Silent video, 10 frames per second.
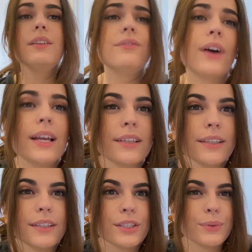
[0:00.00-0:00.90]
and
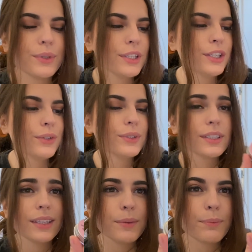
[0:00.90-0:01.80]
finally, this really
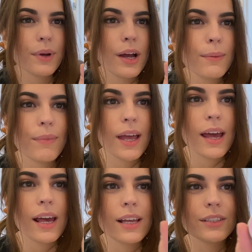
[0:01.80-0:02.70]
cute lip balm that
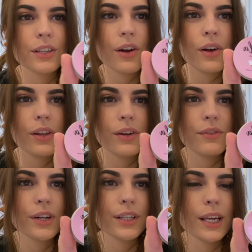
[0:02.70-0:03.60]
has all of
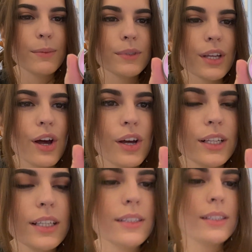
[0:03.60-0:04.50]
our names
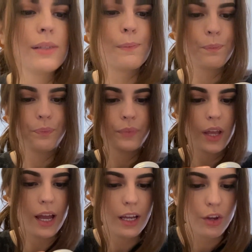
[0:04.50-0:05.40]
on it.
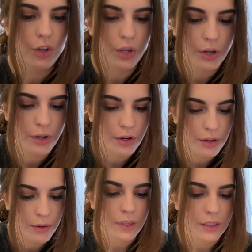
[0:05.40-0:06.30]
I actually
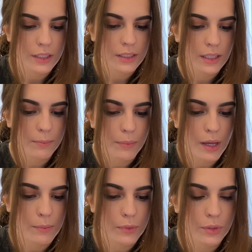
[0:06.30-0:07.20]
heard this lip
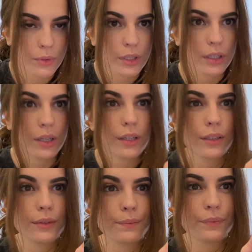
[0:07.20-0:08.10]
balm was really good.
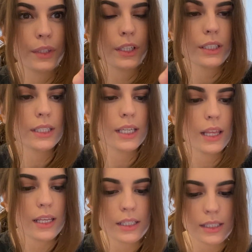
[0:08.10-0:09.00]
Looks like
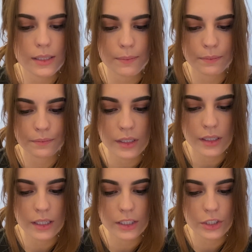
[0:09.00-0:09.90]
this.
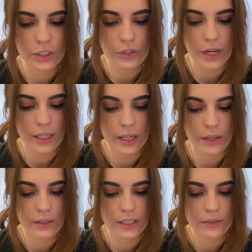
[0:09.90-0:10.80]
Let's try it
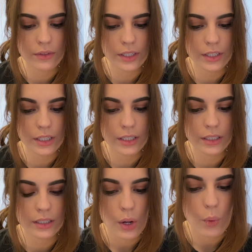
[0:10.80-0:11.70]
out. It's
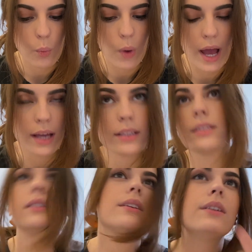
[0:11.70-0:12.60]
very
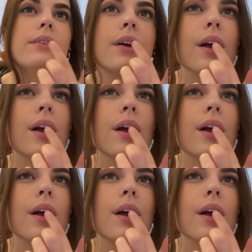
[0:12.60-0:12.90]
waxy